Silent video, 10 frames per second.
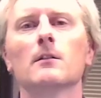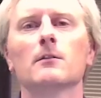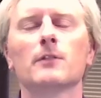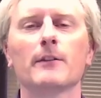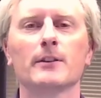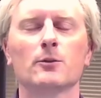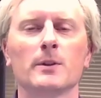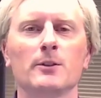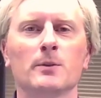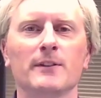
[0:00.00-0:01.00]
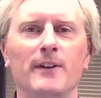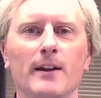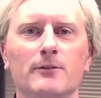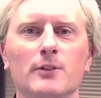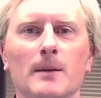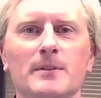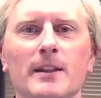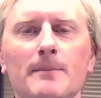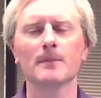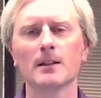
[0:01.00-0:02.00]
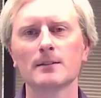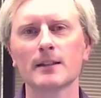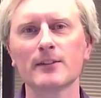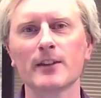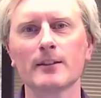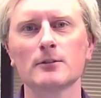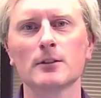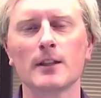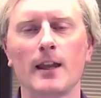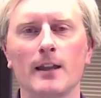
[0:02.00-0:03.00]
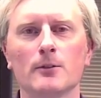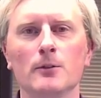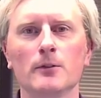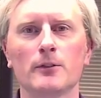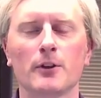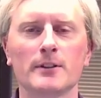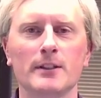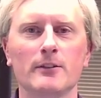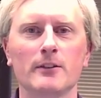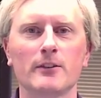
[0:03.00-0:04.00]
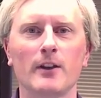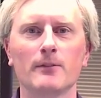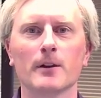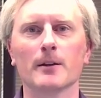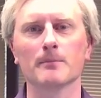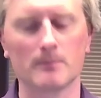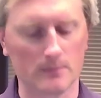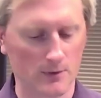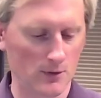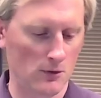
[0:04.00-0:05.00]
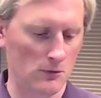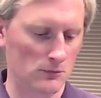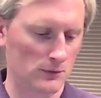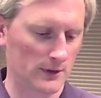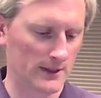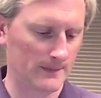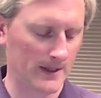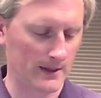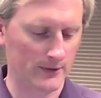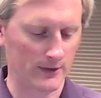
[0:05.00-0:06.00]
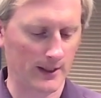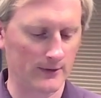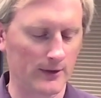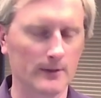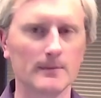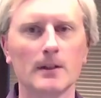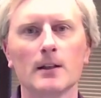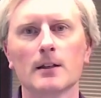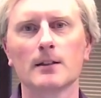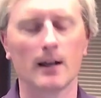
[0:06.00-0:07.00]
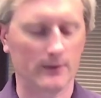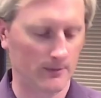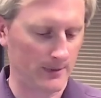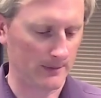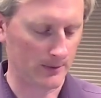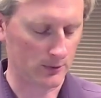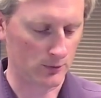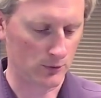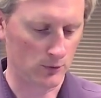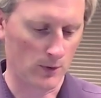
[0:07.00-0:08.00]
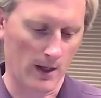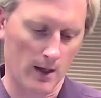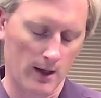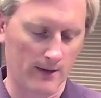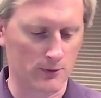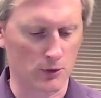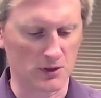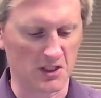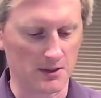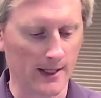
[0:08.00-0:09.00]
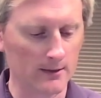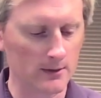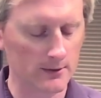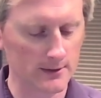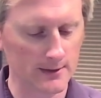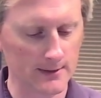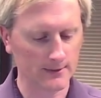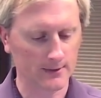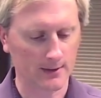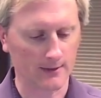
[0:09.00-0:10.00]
Revit 2025 dropped today. Let's take a look at who's currently using the software. So looking at my stats here, got some people who have currently downloaded it.